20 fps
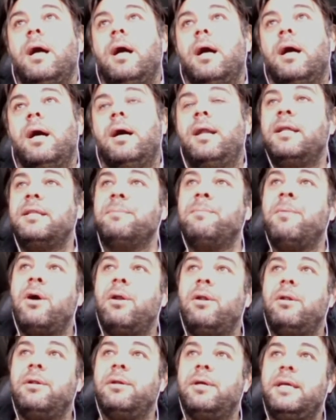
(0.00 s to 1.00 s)
Another
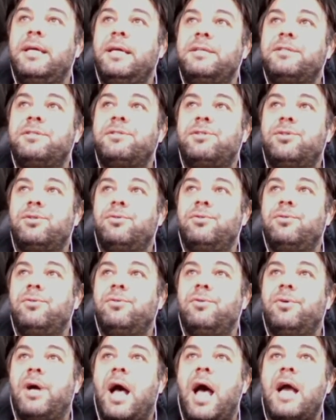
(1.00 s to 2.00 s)
model is
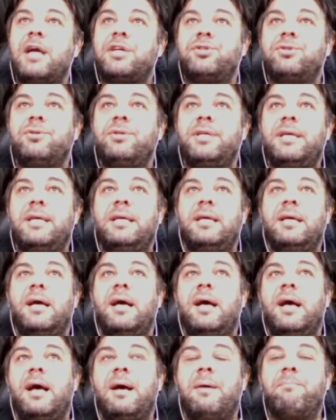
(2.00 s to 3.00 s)
to actually
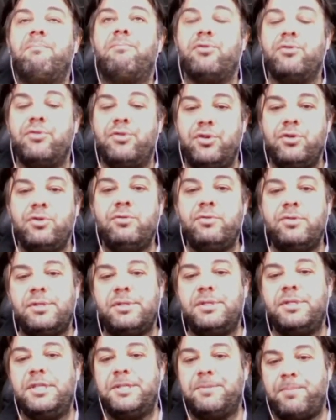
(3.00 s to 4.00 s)

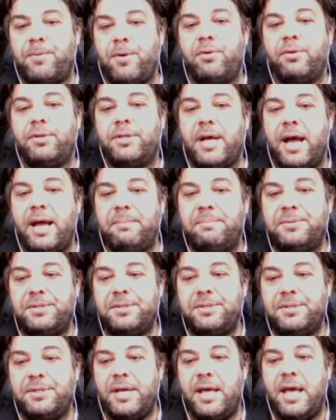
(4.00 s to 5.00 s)
produce these
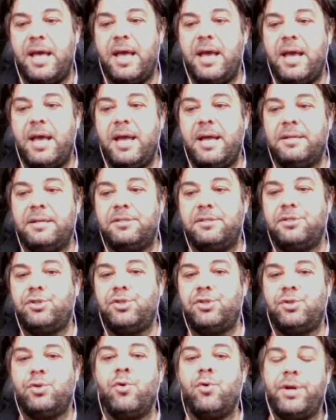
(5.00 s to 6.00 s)
prototypes and
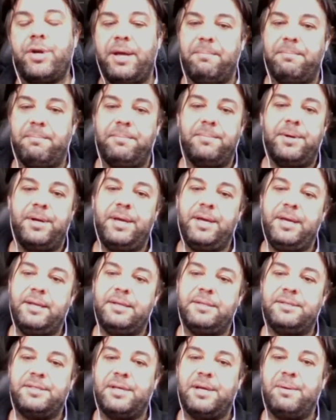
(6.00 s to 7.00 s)
store them
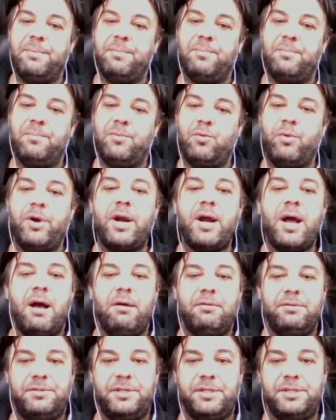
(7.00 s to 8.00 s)
in some
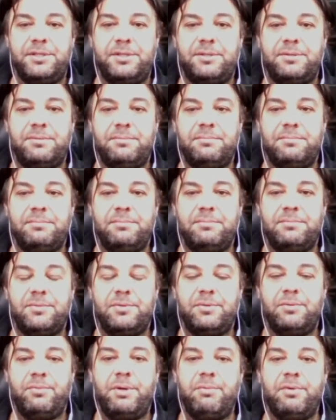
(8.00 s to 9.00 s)
warehouses.
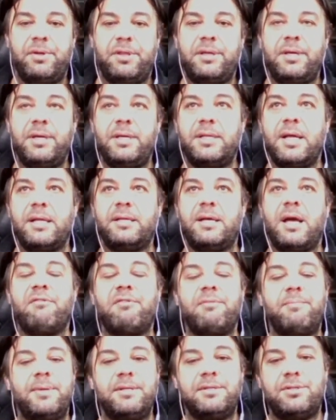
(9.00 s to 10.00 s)
We would think that
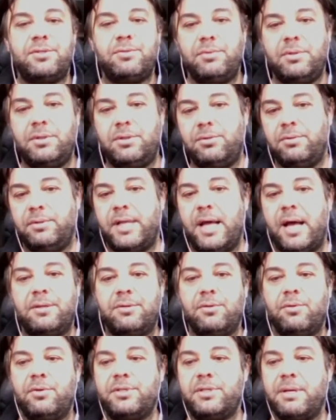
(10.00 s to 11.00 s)
governments would do
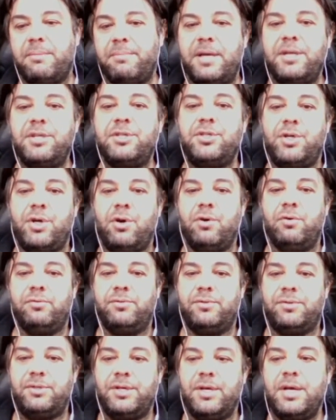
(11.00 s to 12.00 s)
that, or some
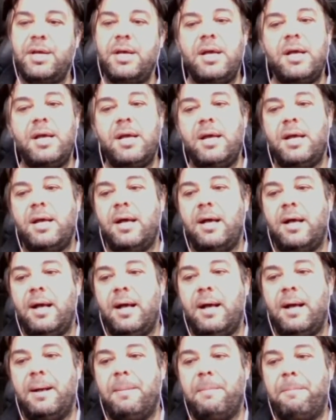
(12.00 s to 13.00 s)
NGOs.
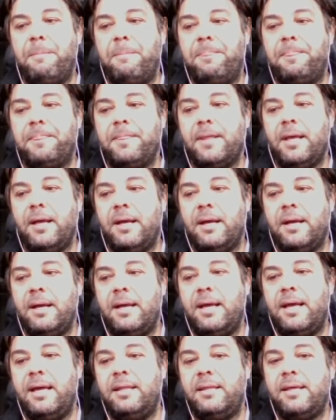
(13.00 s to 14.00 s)
And
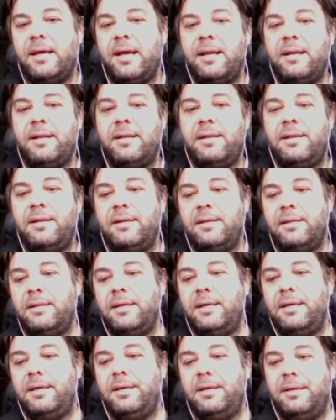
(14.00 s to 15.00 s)
then
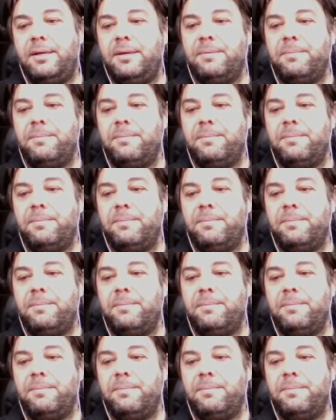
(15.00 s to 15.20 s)
the